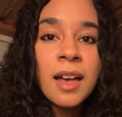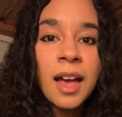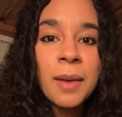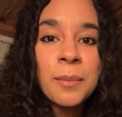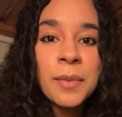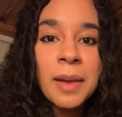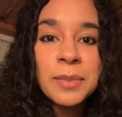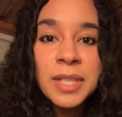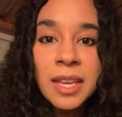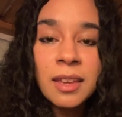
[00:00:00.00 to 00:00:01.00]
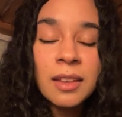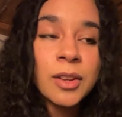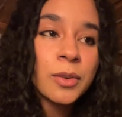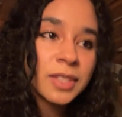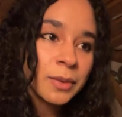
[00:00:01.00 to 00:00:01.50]
I'm taking
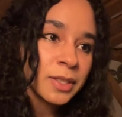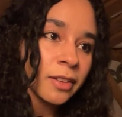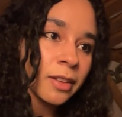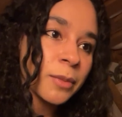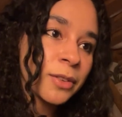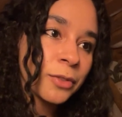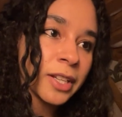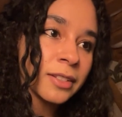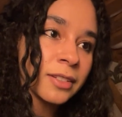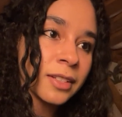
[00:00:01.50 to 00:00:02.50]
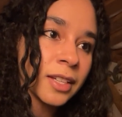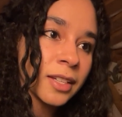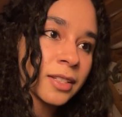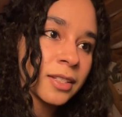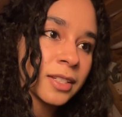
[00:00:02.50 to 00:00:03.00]
notes. I was telling my friends
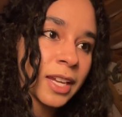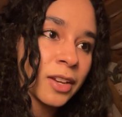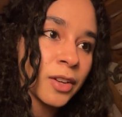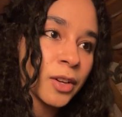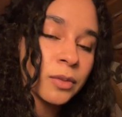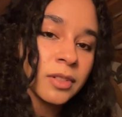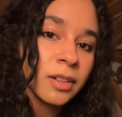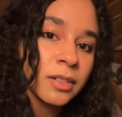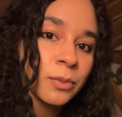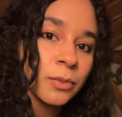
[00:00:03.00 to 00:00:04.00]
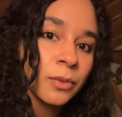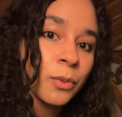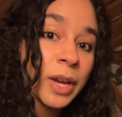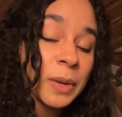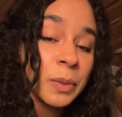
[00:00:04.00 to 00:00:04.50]
like to take notes on to
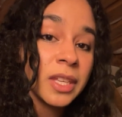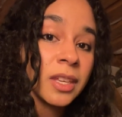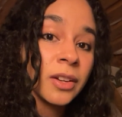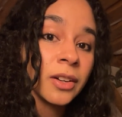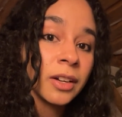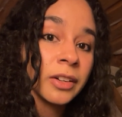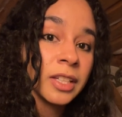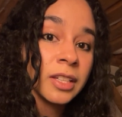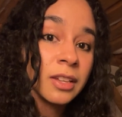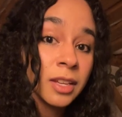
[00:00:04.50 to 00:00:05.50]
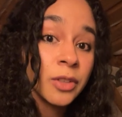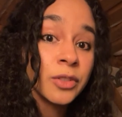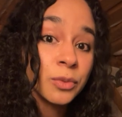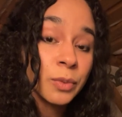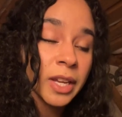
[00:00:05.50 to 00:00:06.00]
when we hear our
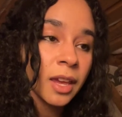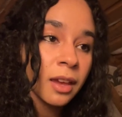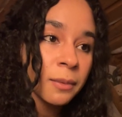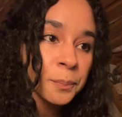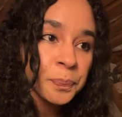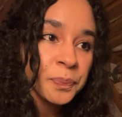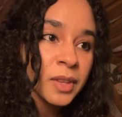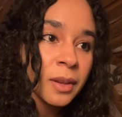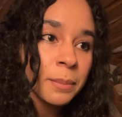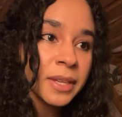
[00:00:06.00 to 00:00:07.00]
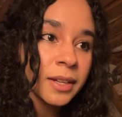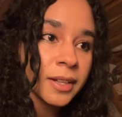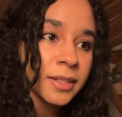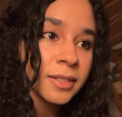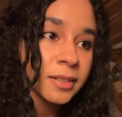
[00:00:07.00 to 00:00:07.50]
ears ringing,
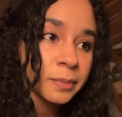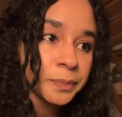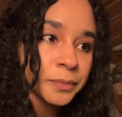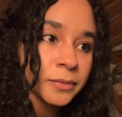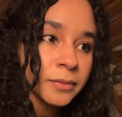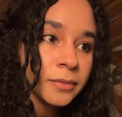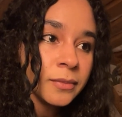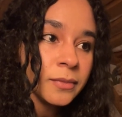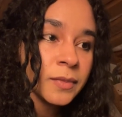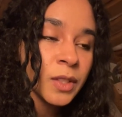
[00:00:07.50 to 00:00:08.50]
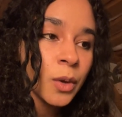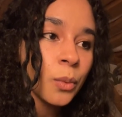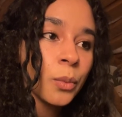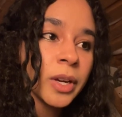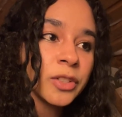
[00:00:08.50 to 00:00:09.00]
because
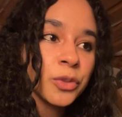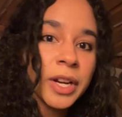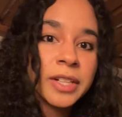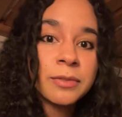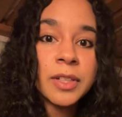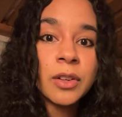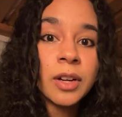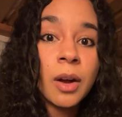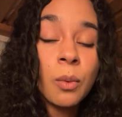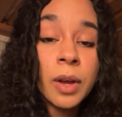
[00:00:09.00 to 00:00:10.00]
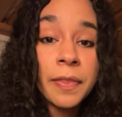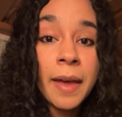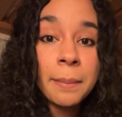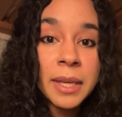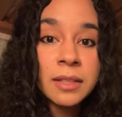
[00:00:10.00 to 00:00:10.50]
we're trying to figure out what
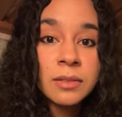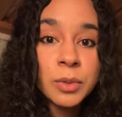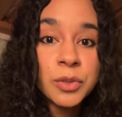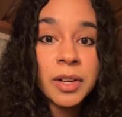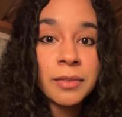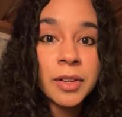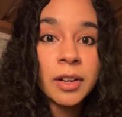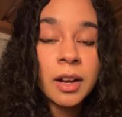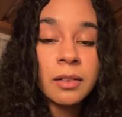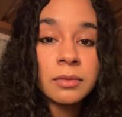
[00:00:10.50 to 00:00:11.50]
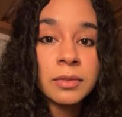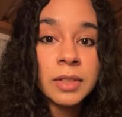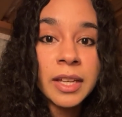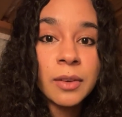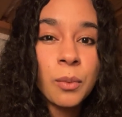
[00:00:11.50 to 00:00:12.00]
that means. We're trying to figure out
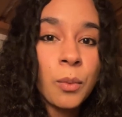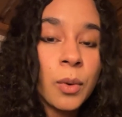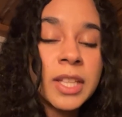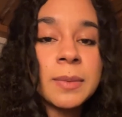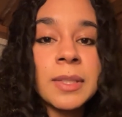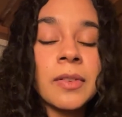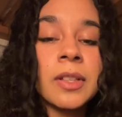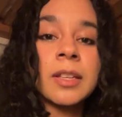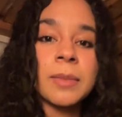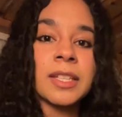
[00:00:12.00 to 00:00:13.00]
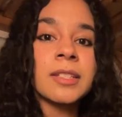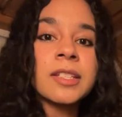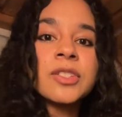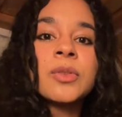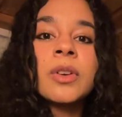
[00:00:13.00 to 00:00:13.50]
like what specifically it means,
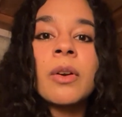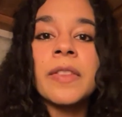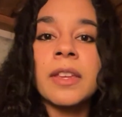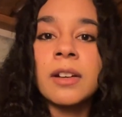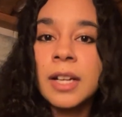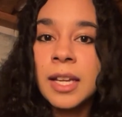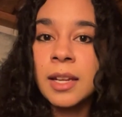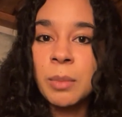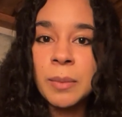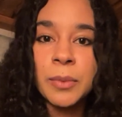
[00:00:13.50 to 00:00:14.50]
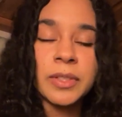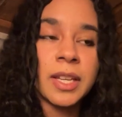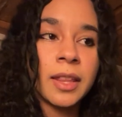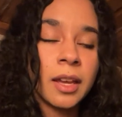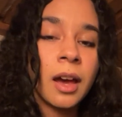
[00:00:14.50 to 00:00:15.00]
because you can go on the internet and people
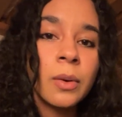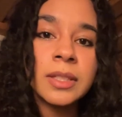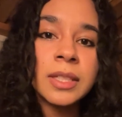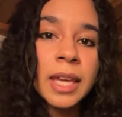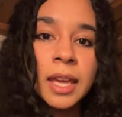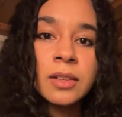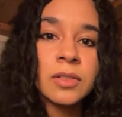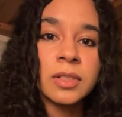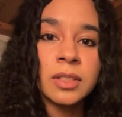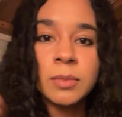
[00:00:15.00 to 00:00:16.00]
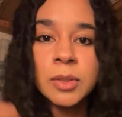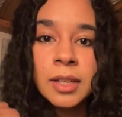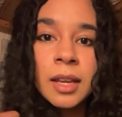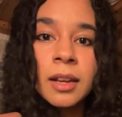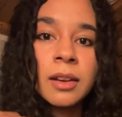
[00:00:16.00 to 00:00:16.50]
say like, oh, it's like angels
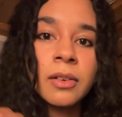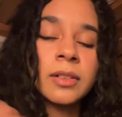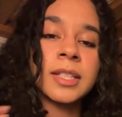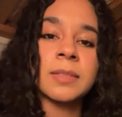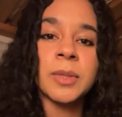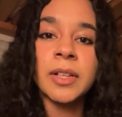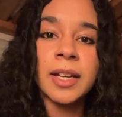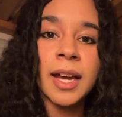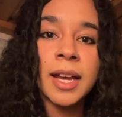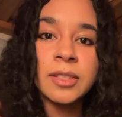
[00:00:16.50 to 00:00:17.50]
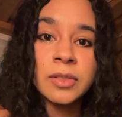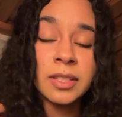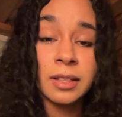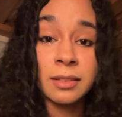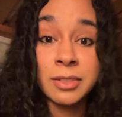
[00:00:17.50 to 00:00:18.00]
communicating, or like spirit guides, or
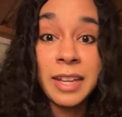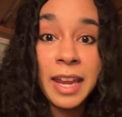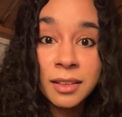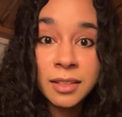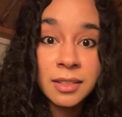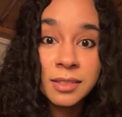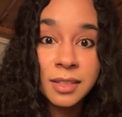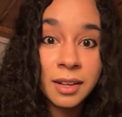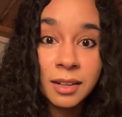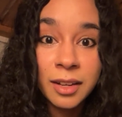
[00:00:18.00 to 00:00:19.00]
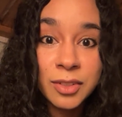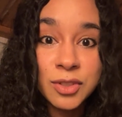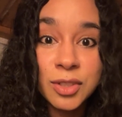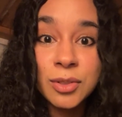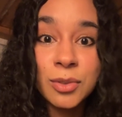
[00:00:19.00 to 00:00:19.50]
there's an alien standing next
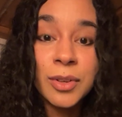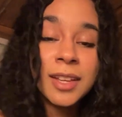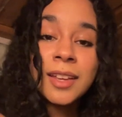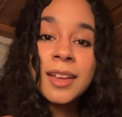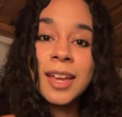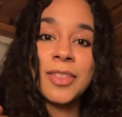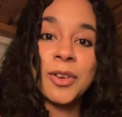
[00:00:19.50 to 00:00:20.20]
to you in their